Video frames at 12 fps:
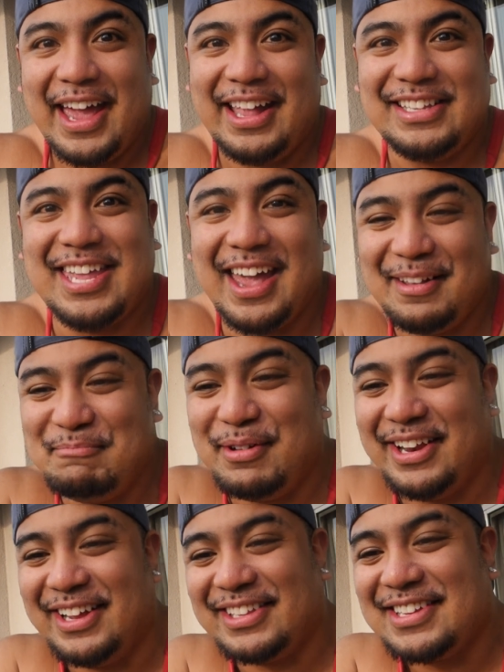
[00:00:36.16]
in 10
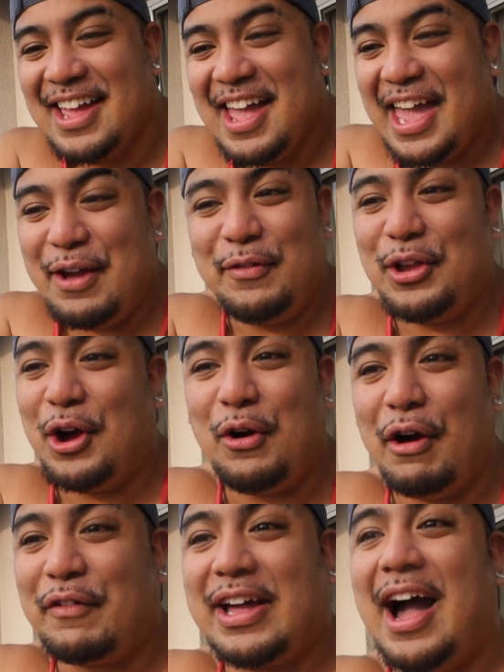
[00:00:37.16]
minutes, even
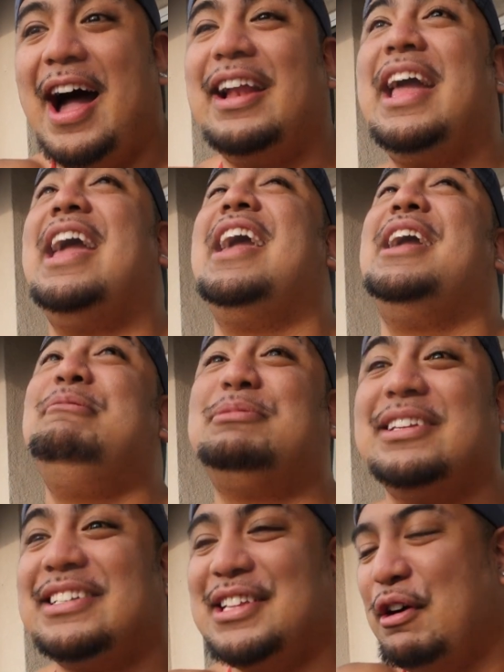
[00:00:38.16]
though I've cut
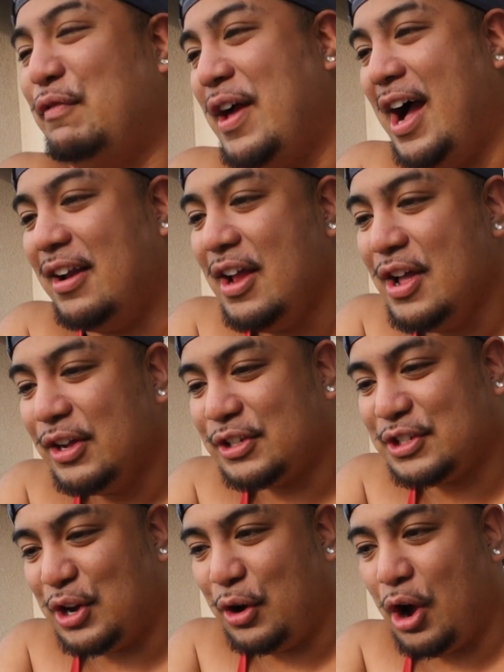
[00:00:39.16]
heaps of stuff out.
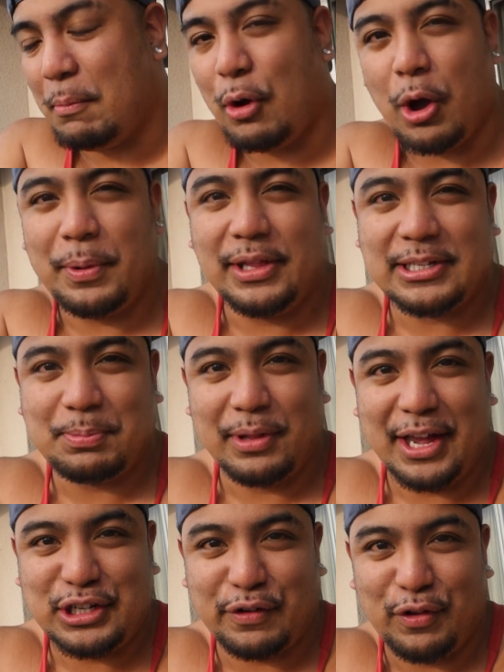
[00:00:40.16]
So I'm hoping this
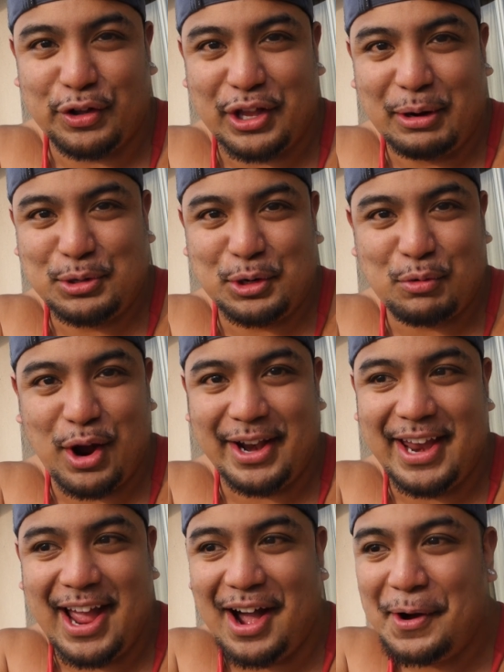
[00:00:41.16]
Malaysia vlog that I'm doing
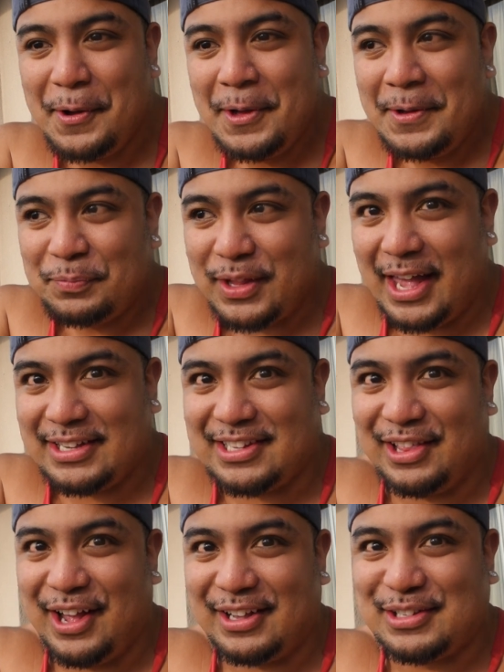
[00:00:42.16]
right now
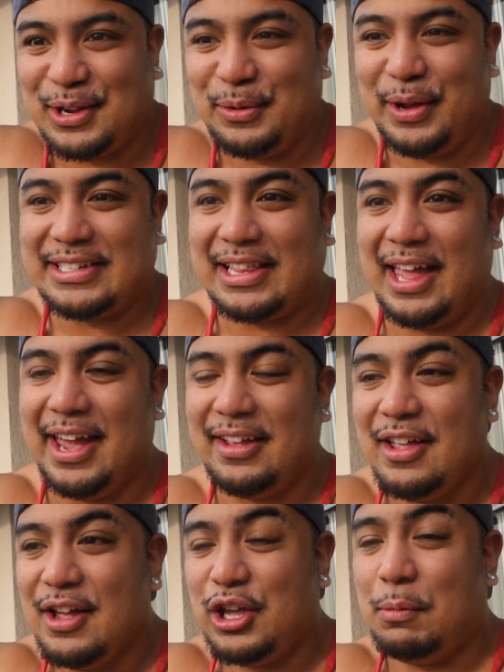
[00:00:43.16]
isn't like 2 weeks
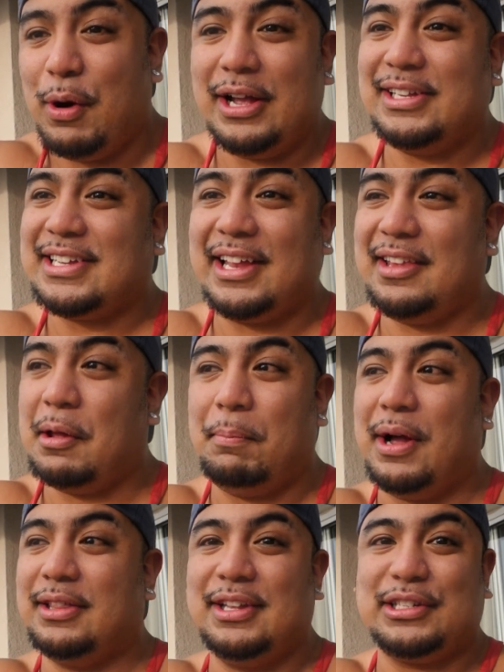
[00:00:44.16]
late. You might just get an
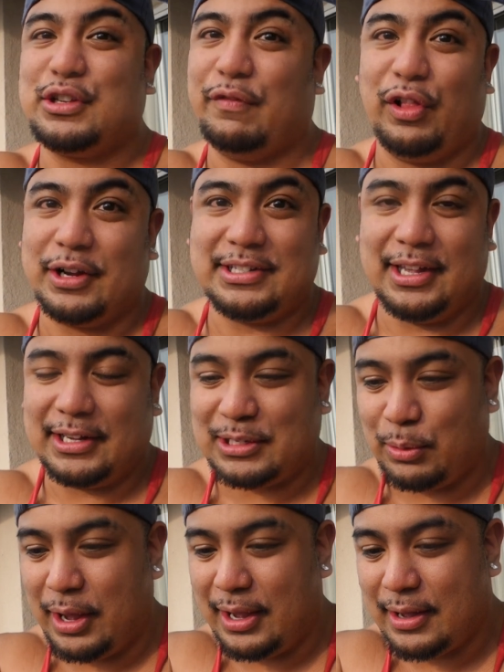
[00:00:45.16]
abundance of vlogs
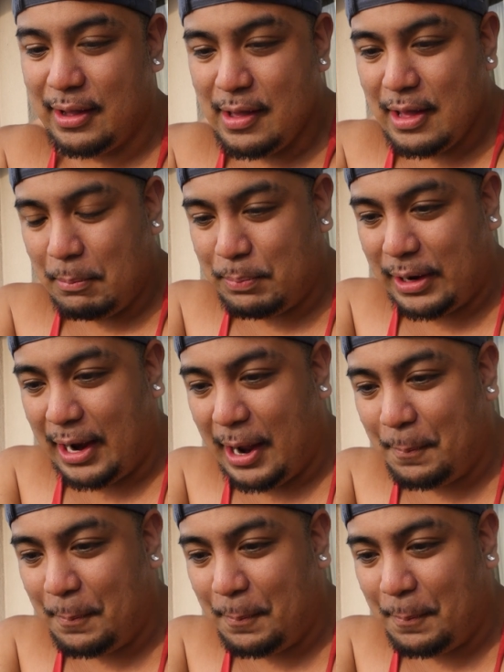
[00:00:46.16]
next week. But